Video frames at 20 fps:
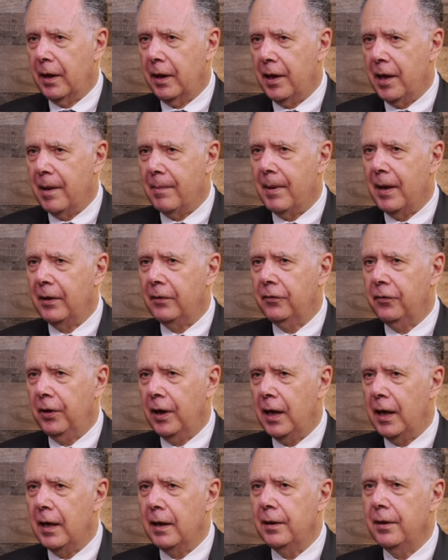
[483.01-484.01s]
Can they
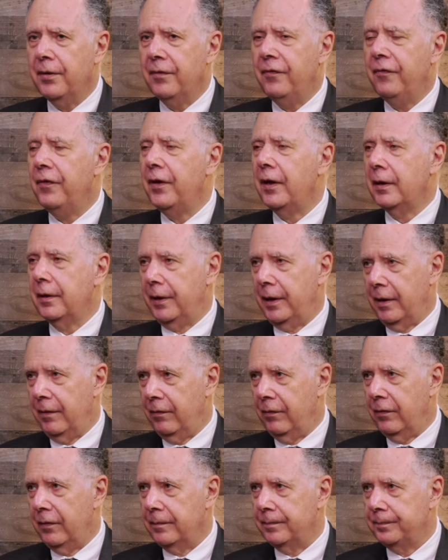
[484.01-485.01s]
maintain the fig
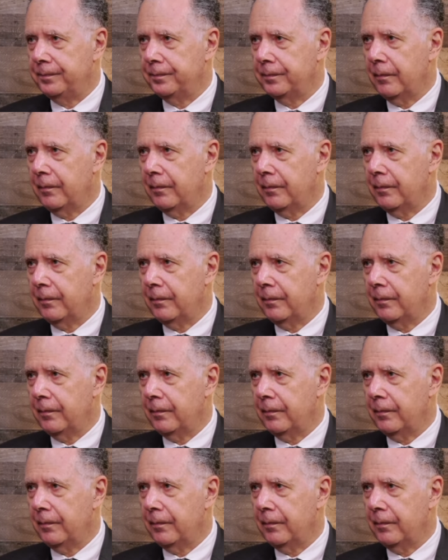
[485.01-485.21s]
leaf